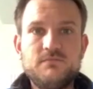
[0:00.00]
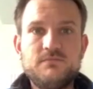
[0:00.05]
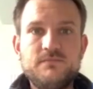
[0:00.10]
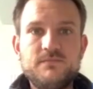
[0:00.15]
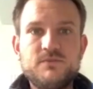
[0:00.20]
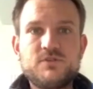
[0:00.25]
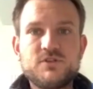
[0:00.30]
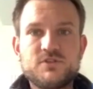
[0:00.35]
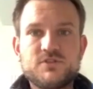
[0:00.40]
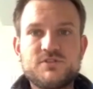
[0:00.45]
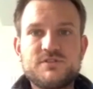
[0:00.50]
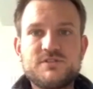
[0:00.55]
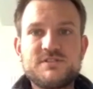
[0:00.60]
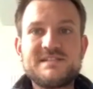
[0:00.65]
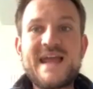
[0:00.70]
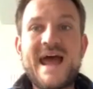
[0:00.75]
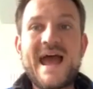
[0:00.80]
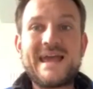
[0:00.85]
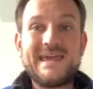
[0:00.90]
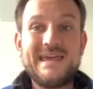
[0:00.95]
just
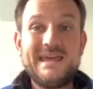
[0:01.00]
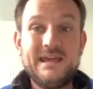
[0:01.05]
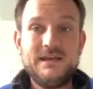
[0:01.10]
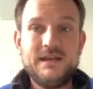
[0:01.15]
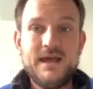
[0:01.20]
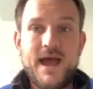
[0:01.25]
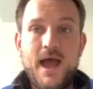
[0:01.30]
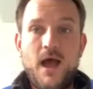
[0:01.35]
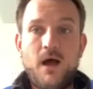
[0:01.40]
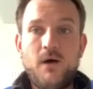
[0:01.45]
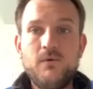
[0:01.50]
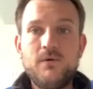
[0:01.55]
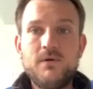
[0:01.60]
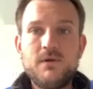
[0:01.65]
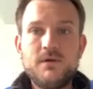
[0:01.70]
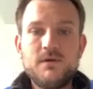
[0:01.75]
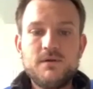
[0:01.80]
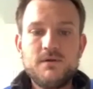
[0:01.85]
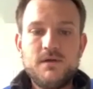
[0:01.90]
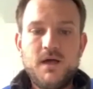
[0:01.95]
snagging now.
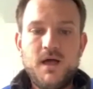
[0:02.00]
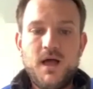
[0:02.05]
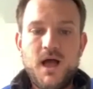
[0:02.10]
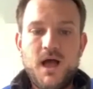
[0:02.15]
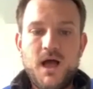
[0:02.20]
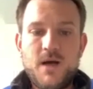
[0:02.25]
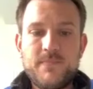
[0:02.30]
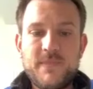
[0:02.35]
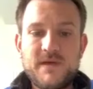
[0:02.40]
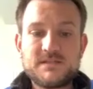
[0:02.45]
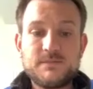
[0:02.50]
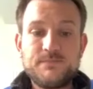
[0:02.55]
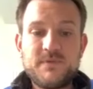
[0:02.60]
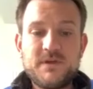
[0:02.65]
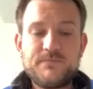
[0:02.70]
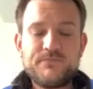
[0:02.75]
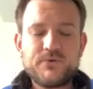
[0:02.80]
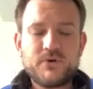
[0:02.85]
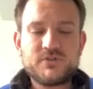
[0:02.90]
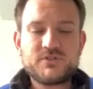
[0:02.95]
That's a
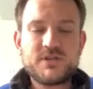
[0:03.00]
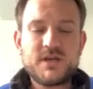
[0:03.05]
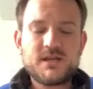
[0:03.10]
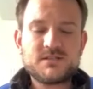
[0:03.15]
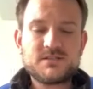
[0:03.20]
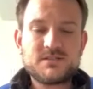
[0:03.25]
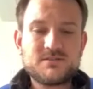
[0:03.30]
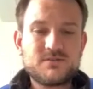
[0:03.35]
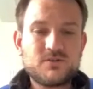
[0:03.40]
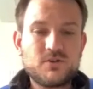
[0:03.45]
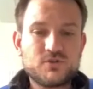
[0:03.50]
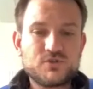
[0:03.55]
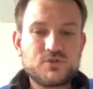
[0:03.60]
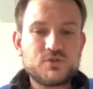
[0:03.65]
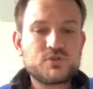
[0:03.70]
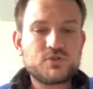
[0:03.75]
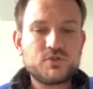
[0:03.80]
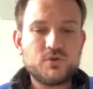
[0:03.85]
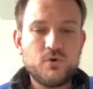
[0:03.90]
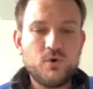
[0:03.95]
big project. Cost the
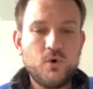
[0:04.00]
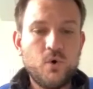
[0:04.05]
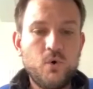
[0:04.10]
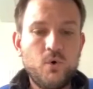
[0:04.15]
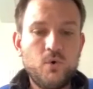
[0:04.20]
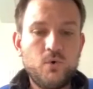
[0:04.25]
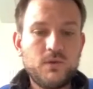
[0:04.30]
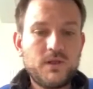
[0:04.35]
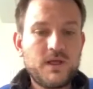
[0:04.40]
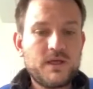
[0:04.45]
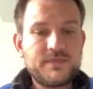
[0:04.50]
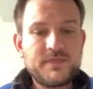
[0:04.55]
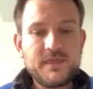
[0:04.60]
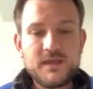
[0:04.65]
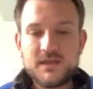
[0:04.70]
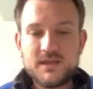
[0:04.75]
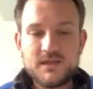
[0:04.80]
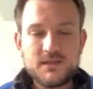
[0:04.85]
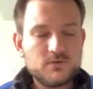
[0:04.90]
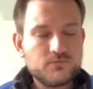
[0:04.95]
school, I
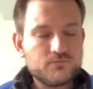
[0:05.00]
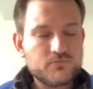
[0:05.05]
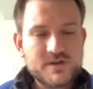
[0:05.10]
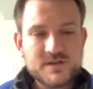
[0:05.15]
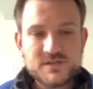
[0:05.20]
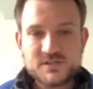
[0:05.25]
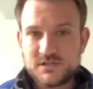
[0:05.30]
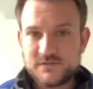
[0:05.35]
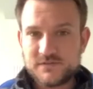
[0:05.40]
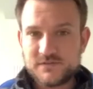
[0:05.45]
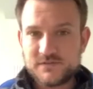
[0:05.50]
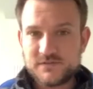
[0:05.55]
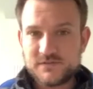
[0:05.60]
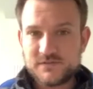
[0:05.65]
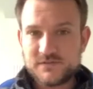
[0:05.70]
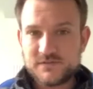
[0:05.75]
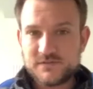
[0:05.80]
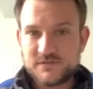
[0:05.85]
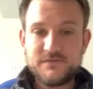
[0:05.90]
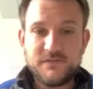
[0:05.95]
think, in the region of
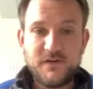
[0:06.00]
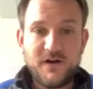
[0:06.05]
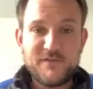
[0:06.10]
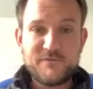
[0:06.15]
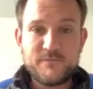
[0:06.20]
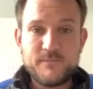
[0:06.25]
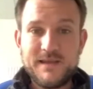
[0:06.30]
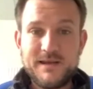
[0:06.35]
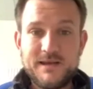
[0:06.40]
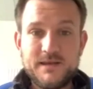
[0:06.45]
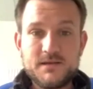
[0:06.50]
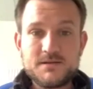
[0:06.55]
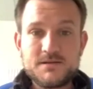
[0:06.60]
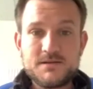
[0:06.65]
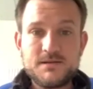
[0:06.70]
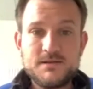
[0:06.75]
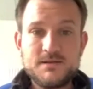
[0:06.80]
75 million.